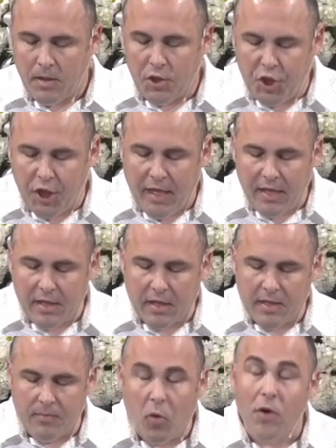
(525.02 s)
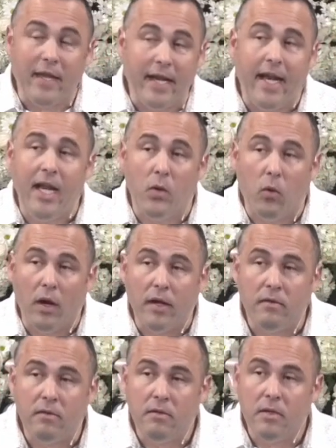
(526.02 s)
Jesus, more than
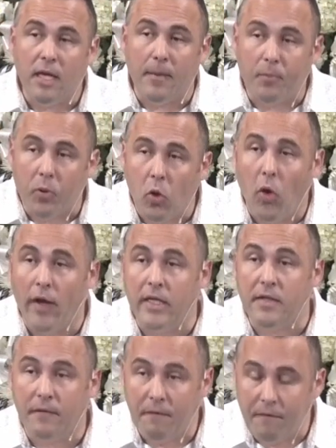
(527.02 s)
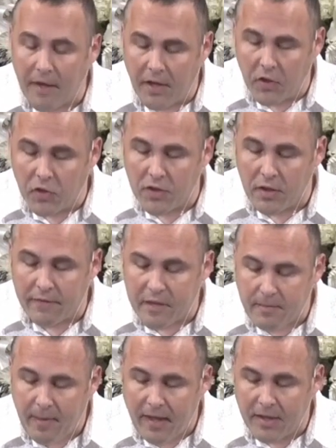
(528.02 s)
anyone, employs figures of
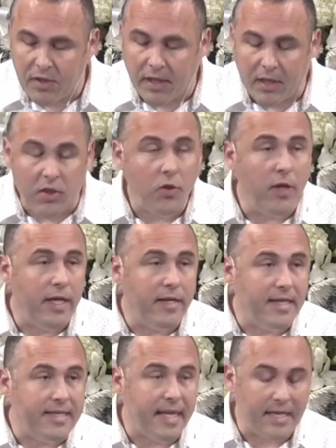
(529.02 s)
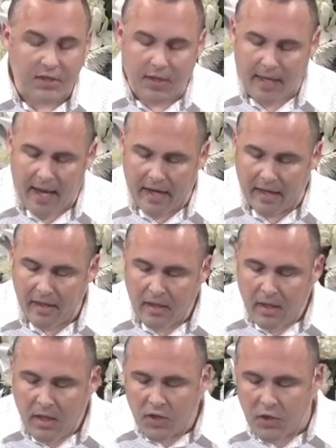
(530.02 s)
speech, including in the text today.
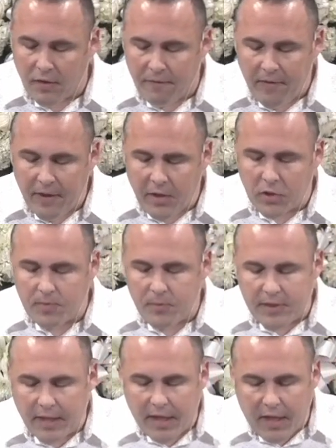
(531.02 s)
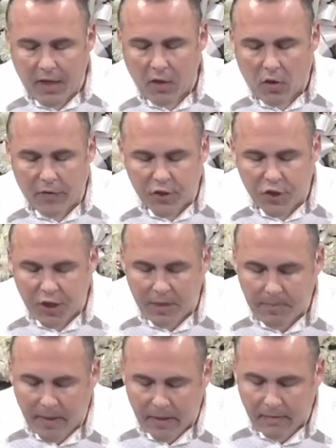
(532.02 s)
So the figures presented here are the
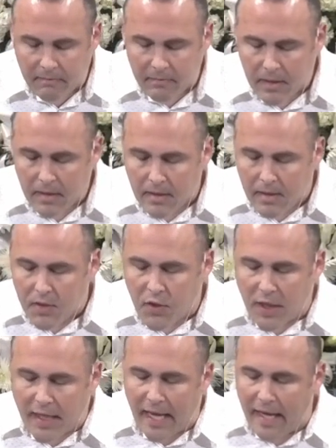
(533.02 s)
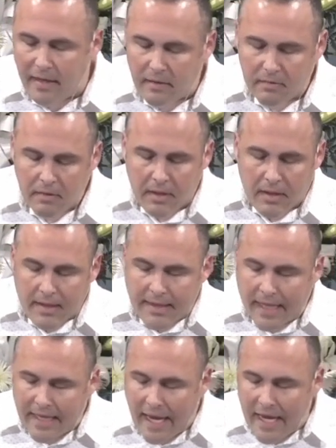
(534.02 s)
sheep pen, the gate,
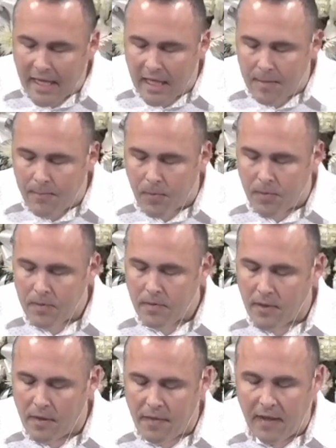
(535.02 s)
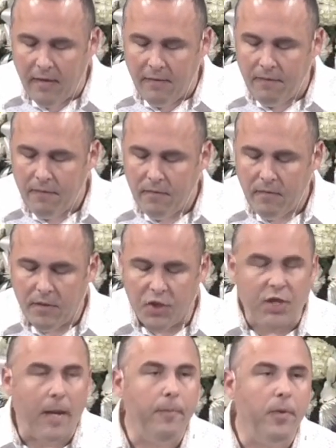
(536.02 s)
the gatekeeper, the thief, the
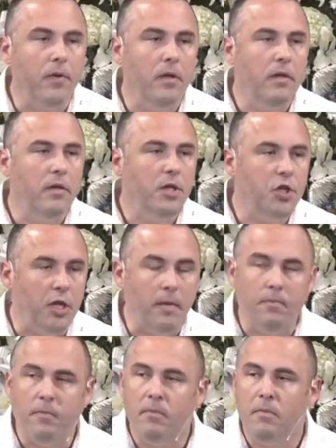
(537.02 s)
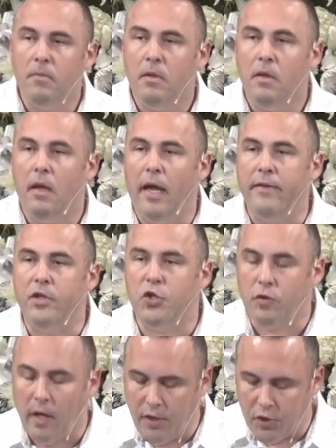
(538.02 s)
shepherd, the sheep, and the
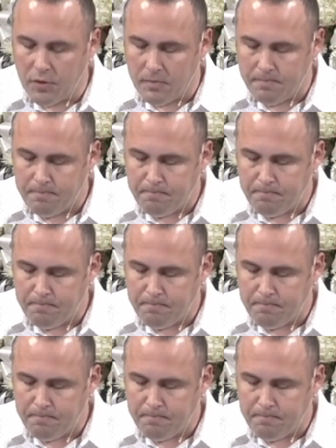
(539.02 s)
stranger.